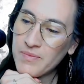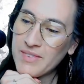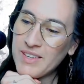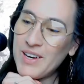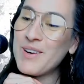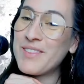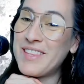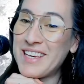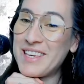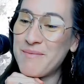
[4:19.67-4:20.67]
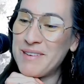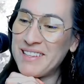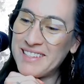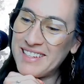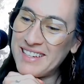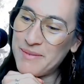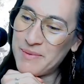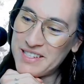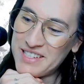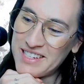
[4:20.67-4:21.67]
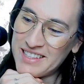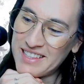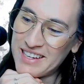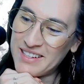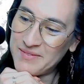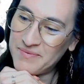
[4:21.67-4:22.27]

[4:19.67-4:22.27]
Oh, thank you, Belinda. I appreciate that.